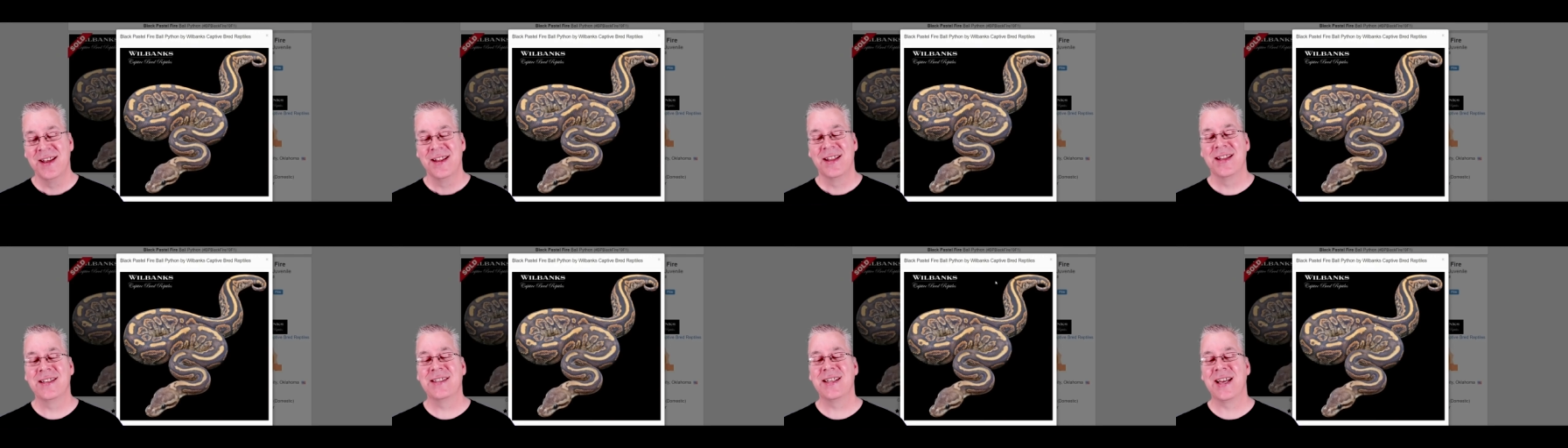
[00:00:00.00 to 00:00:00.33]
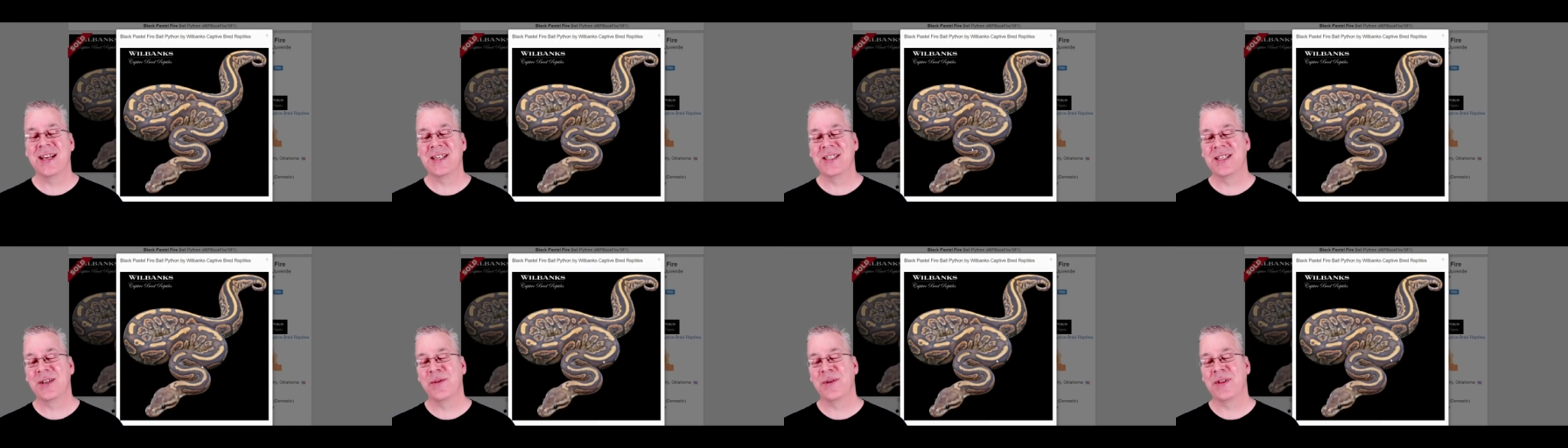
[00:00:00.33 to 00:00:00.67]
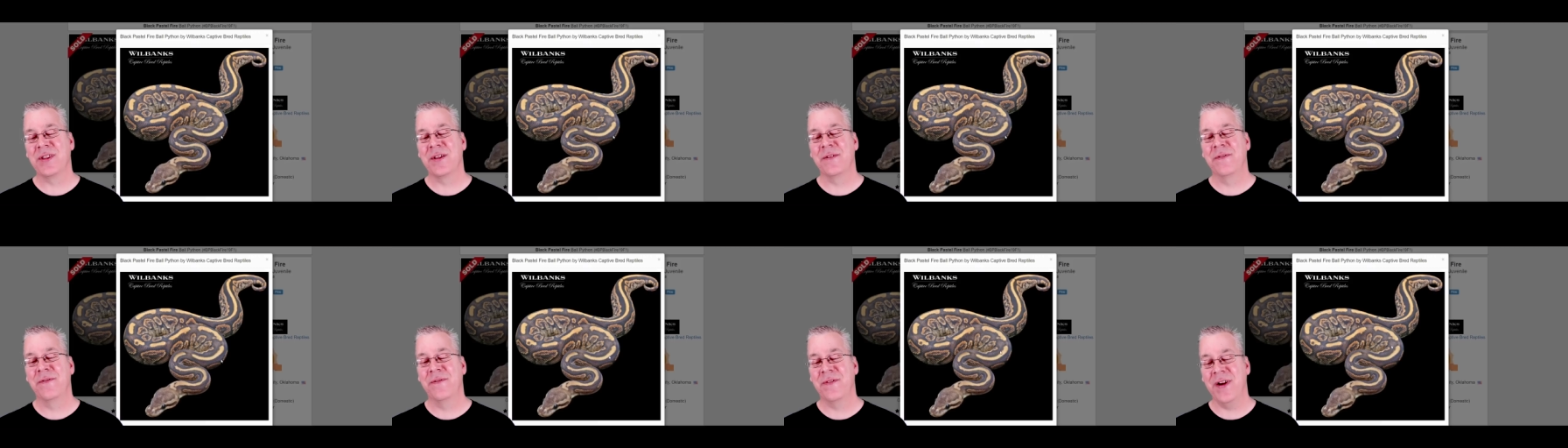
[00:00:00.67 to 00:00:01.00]
This is actually
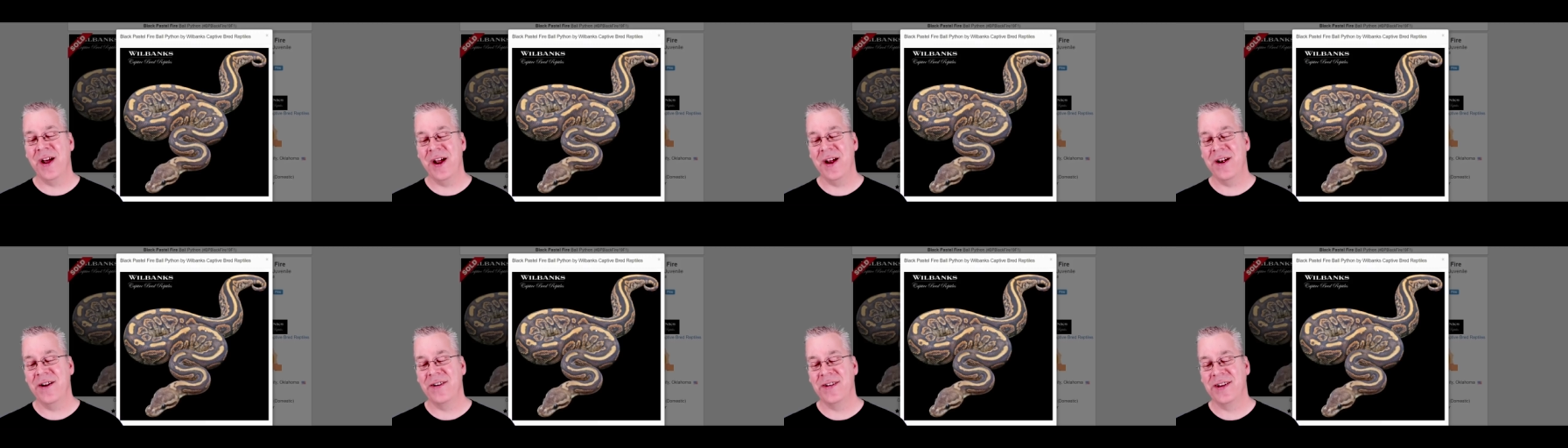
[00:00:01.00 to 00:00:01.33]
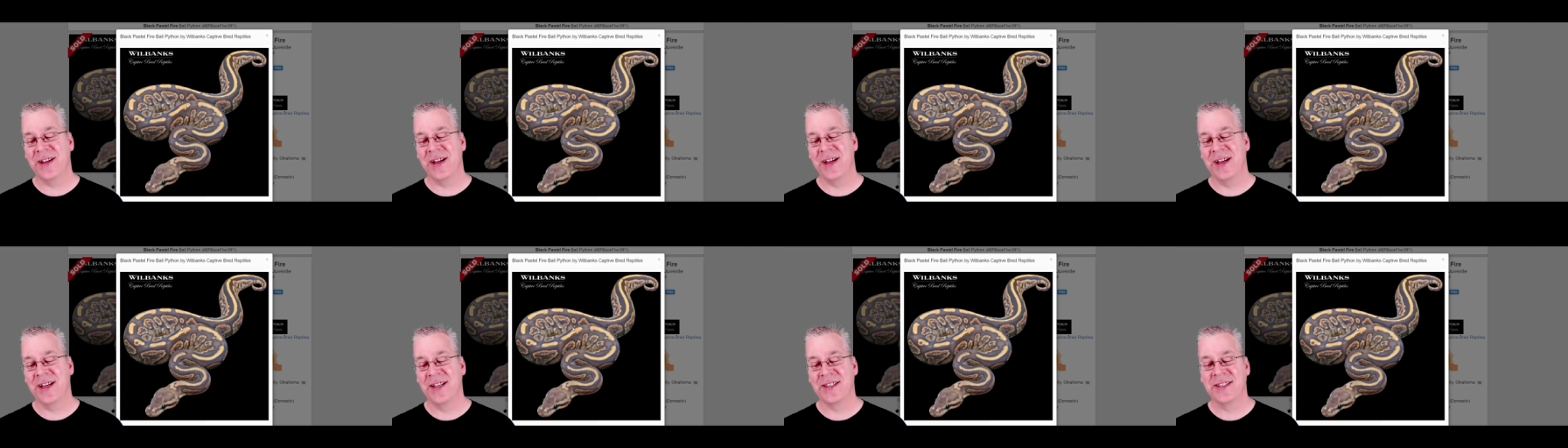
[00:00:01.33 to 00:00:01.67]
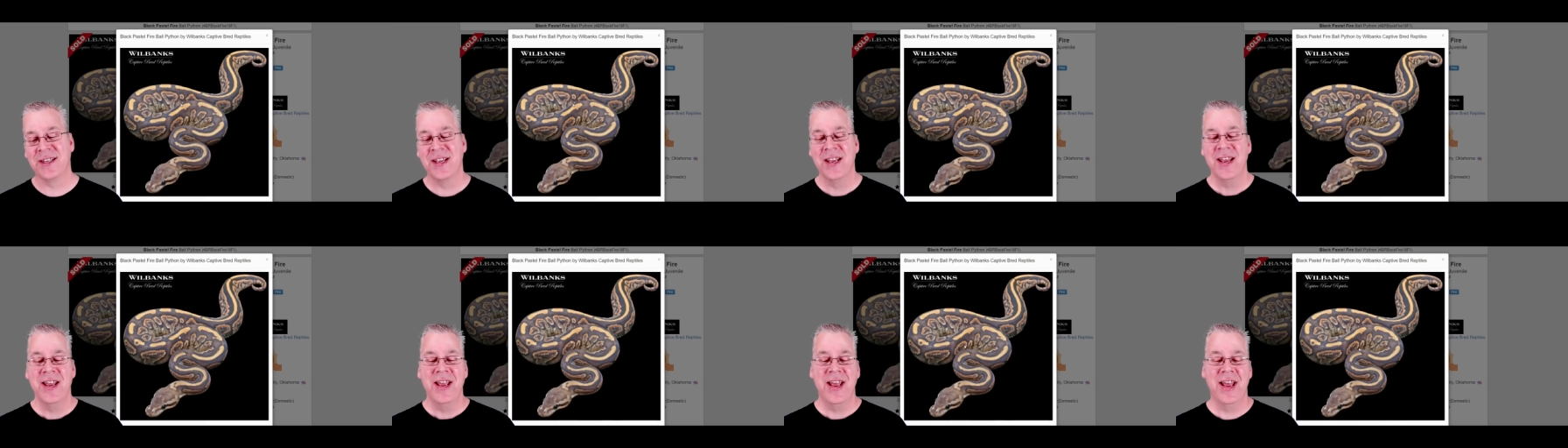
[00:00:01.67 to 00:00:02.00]
what the fire
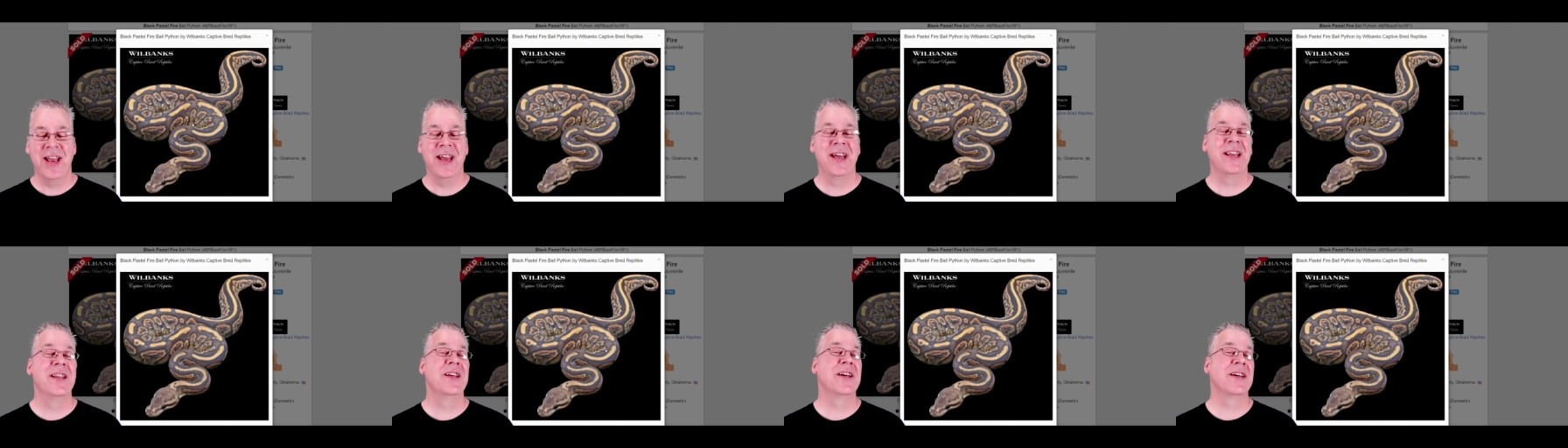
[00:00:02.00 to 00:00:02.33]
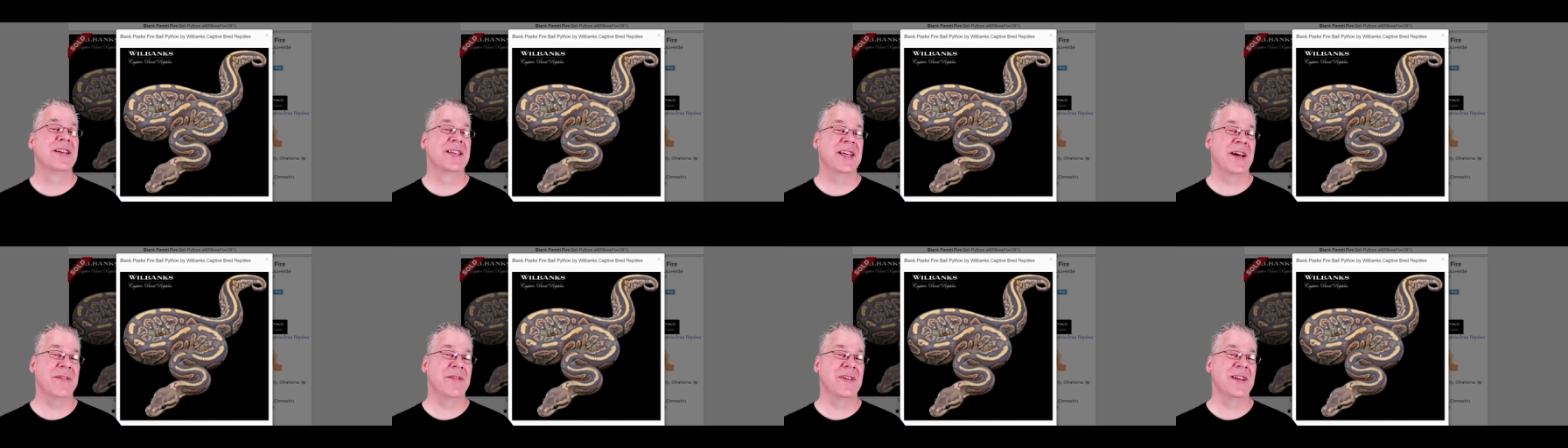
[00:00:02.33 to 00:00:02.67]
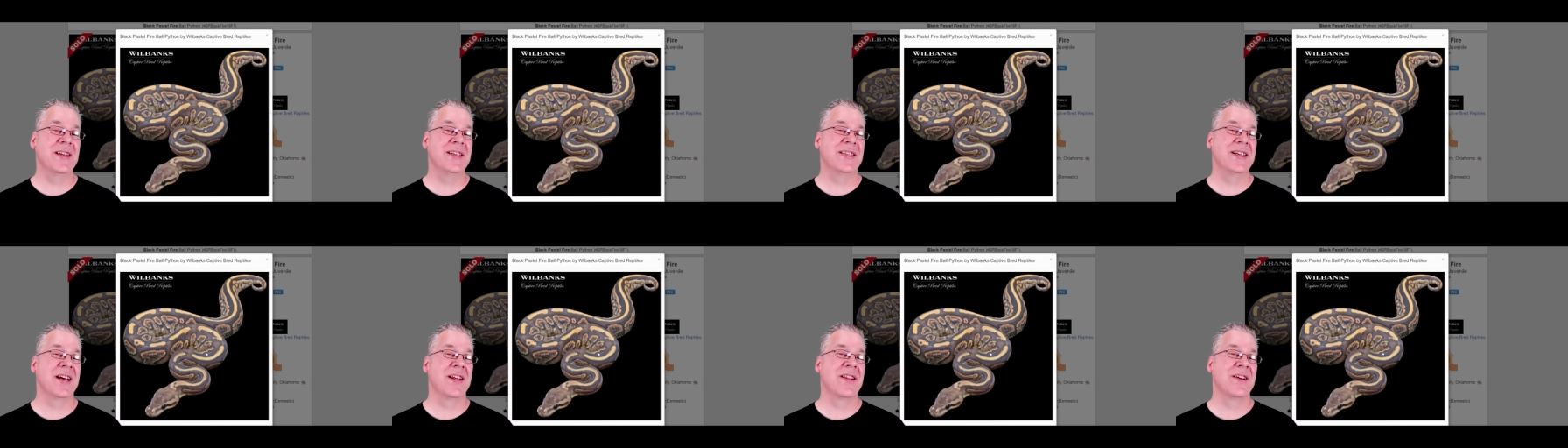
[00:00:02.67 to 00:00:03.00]
does and you
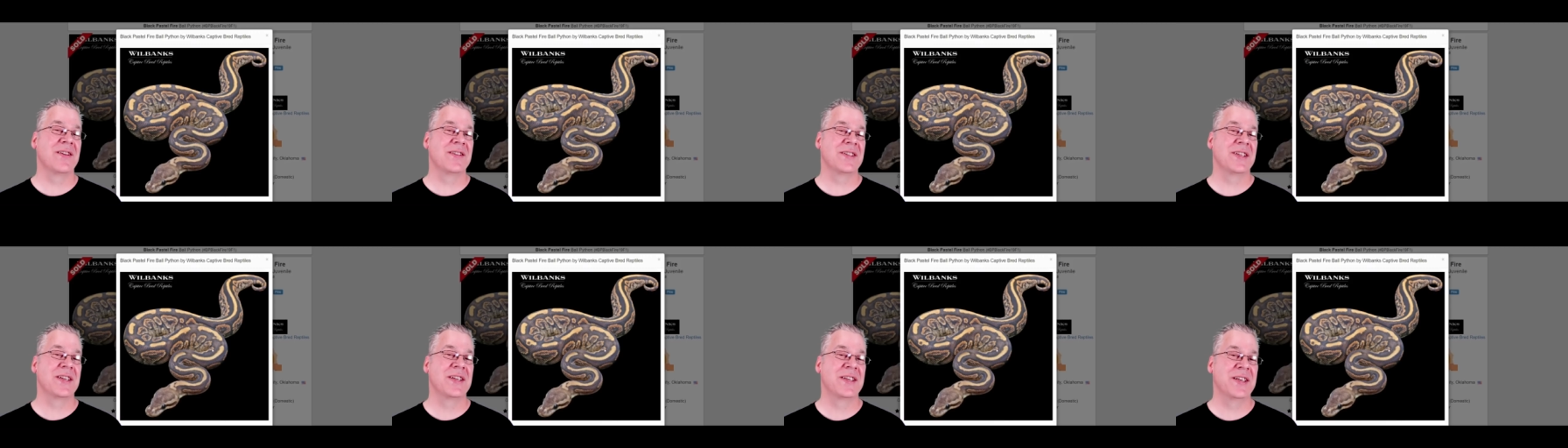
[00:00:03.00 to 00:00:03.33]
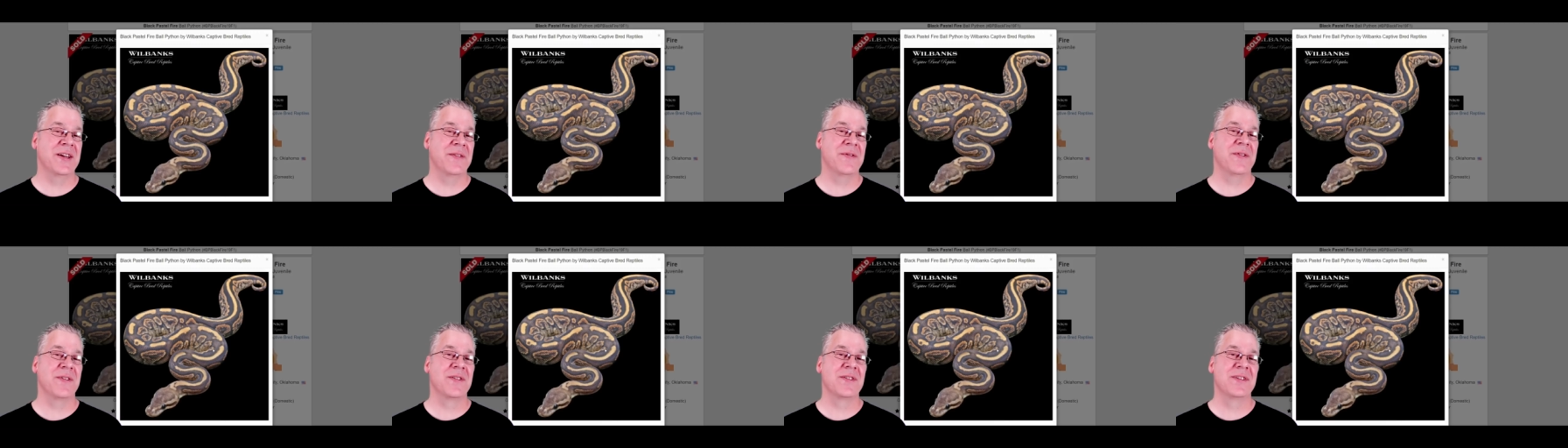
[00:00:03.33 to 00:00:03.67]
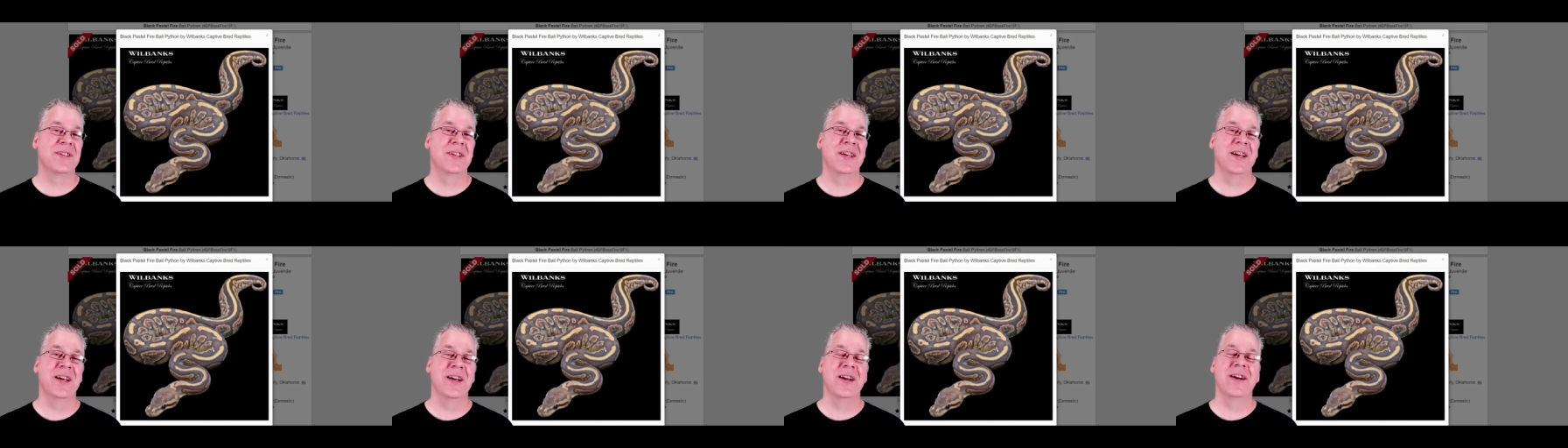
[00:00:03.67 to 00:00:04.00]
definitely tell there's a
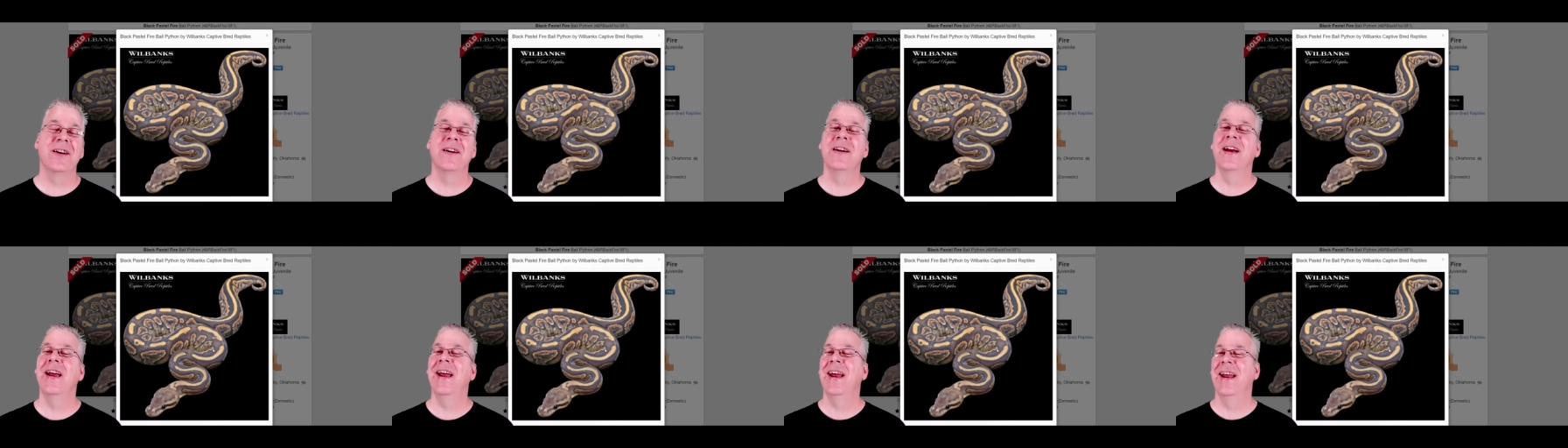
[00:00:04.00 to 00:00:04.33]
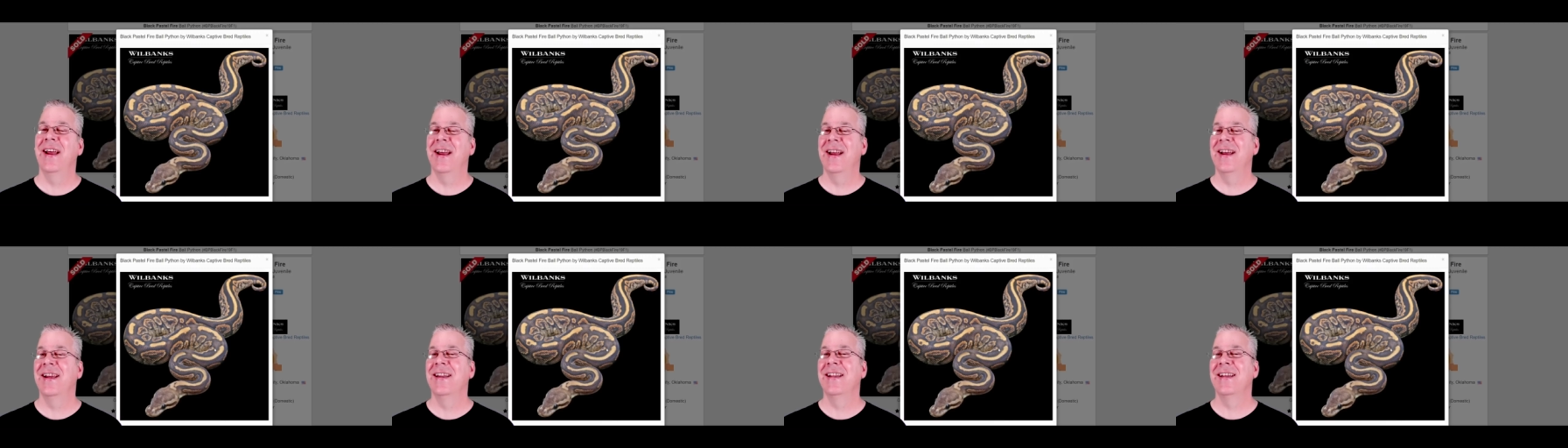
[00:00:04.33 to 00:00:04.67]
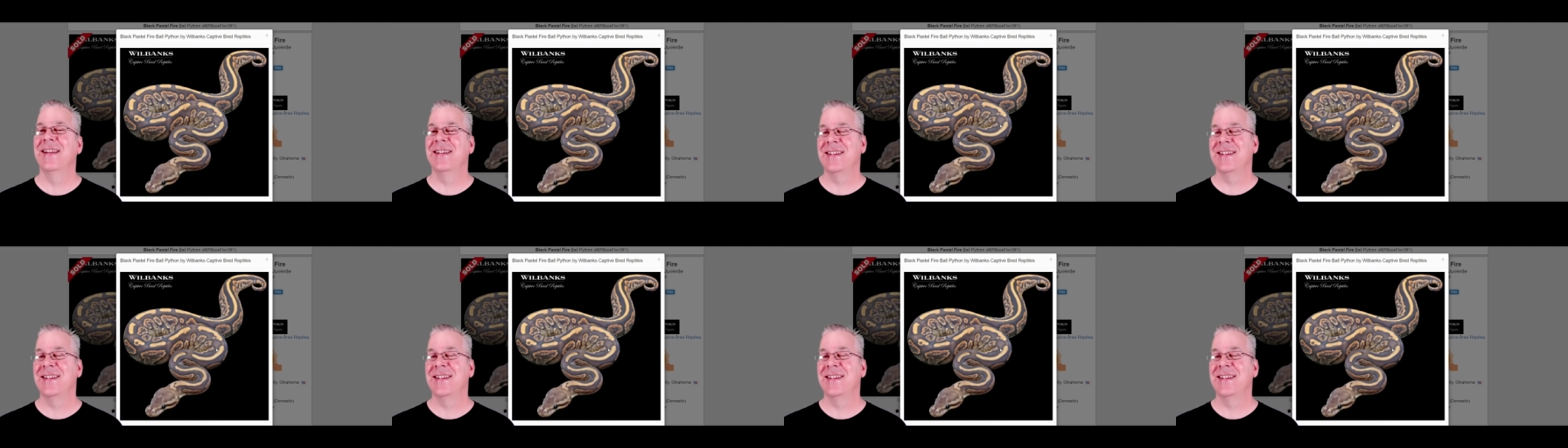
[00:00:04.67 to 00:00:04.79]
difference here and